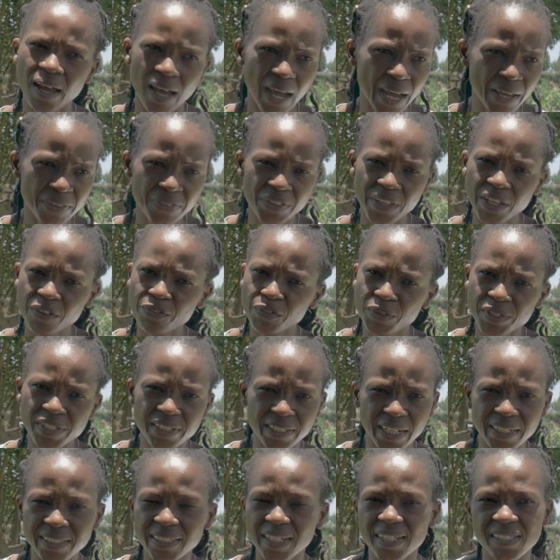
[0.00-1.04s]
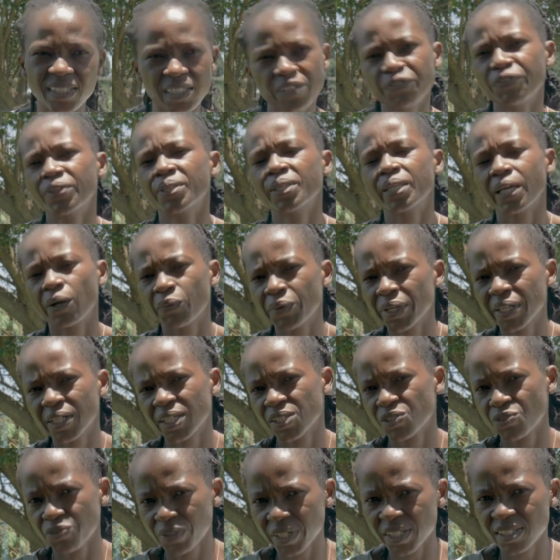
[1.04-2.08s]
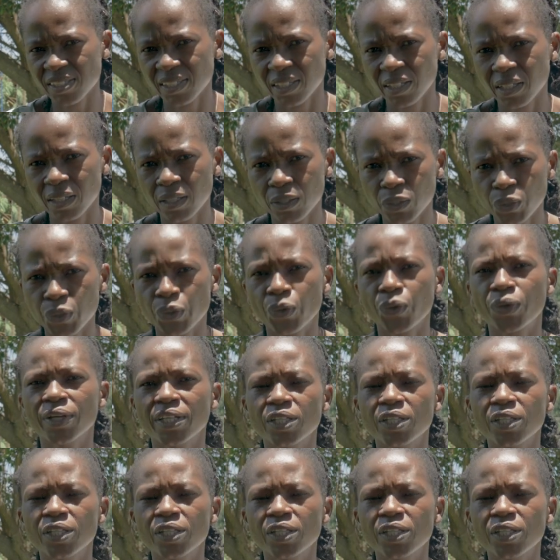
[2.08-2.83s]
I think for starters, even the awareness raising, you know,